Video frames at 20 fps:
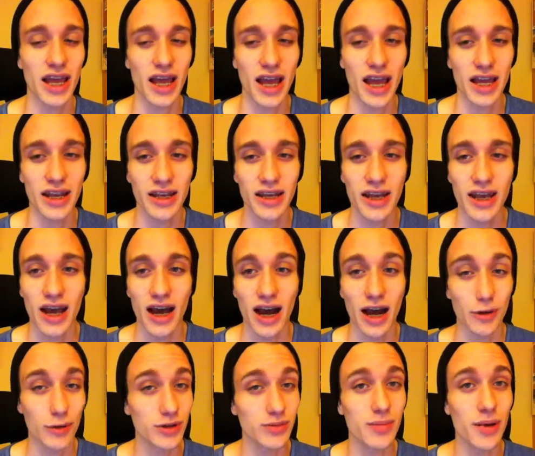And
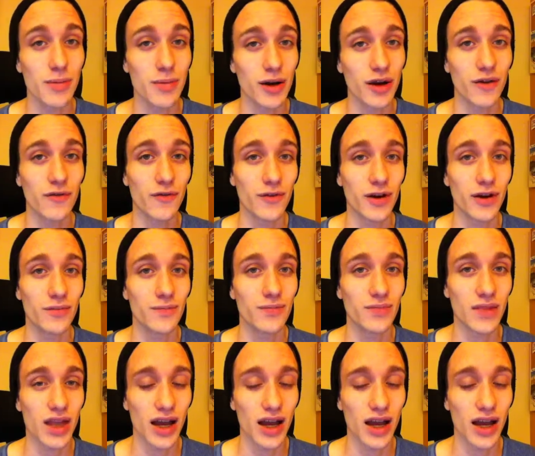I worked my butt off for it.